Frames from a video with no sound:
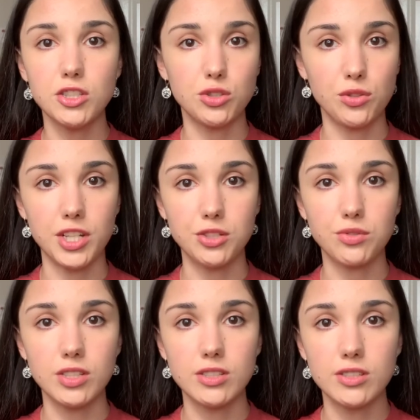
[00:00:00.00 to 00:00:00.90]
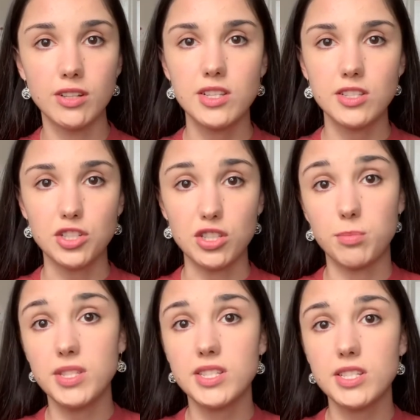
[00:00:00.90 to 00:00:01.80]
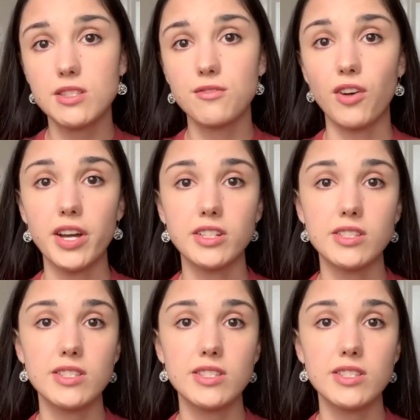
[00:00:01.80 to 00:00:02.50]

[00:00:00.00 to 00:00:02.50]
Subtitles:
to their degrees, such as business, finance,